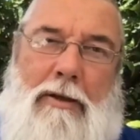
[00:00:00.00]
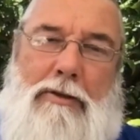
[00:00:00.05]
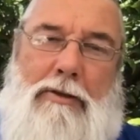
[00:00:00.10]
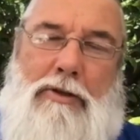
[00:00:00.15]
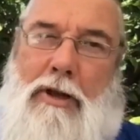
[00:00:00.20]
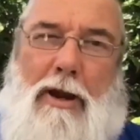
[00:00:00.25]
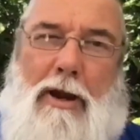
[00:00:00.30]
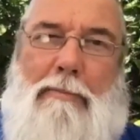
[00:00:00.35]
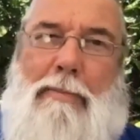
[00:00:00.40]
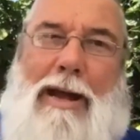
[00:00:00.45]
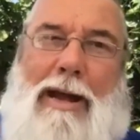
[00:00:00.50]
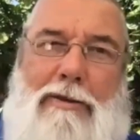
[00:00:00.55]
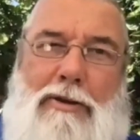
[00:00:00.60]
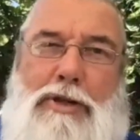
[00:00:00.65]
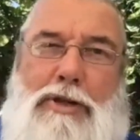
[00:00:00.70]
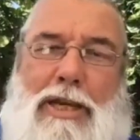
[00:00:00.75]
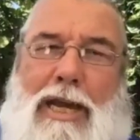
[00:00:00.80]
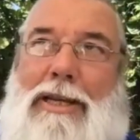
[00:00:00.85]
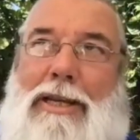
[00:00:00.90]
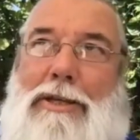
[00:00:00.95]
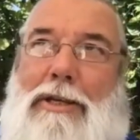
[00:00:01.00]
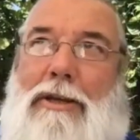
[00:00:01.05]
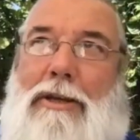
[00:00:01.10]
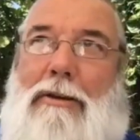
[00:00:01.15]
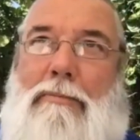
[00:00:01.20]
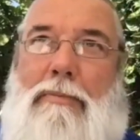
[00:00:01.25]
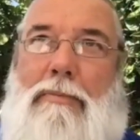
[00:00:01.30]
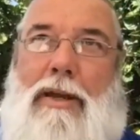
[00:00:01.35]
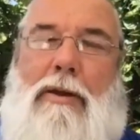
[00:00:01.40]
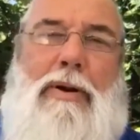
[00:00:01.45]
It's not about you selling to
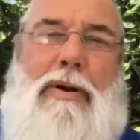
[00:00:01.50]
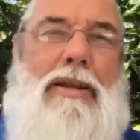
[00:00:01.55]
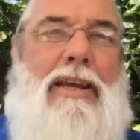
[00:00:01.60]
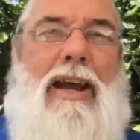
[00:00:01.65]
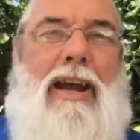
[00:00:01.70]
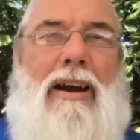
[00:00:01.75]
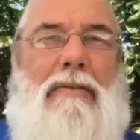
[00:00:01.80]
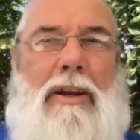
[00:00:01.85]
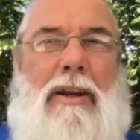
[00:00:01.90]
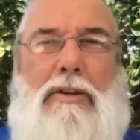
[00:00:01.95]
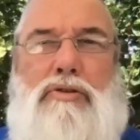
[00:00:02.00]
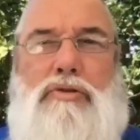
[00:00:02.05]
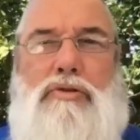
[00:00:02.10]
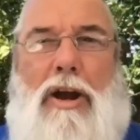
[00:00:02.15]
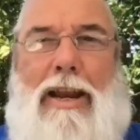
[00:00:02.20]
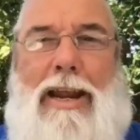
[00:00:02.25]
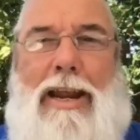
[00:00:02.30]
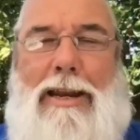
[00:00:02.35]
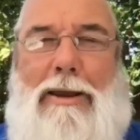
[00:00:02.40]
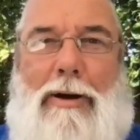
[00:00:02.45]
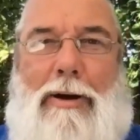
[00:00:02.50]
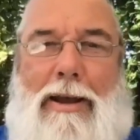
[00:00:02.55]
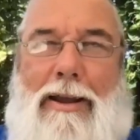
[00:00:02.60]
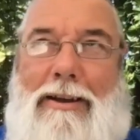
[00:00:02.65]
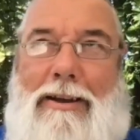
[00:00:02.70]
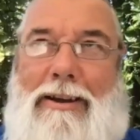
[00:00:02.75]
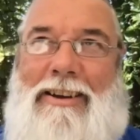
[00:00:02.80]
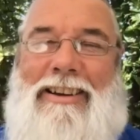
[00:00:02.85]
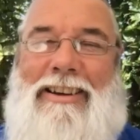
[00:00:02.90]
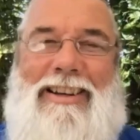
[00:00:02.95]
them. He went, yeah, I'm going to try it anyway.
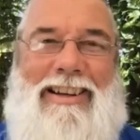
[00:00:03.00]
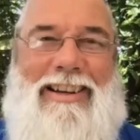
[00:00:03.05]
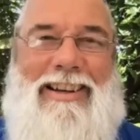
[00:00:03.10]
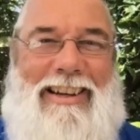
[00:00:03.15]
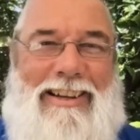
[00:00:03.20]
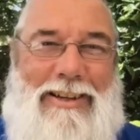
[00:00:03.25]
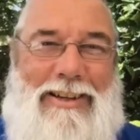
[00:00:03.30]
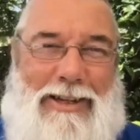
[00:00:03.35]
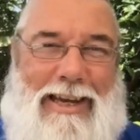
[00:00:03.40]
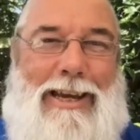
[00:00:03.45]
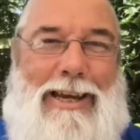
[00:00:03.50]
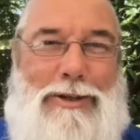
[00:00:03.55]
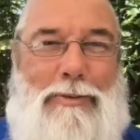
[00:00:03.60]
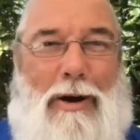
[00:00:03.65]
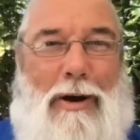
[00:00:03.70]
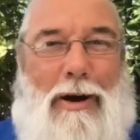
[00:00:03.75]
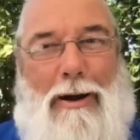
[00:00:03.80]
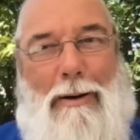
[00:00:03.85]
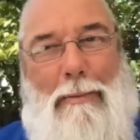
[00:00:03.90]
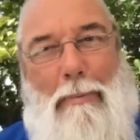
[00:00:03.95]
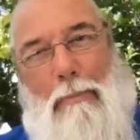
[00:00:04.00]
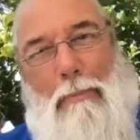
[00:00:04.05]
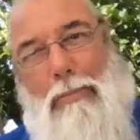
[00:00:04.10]
Guess what?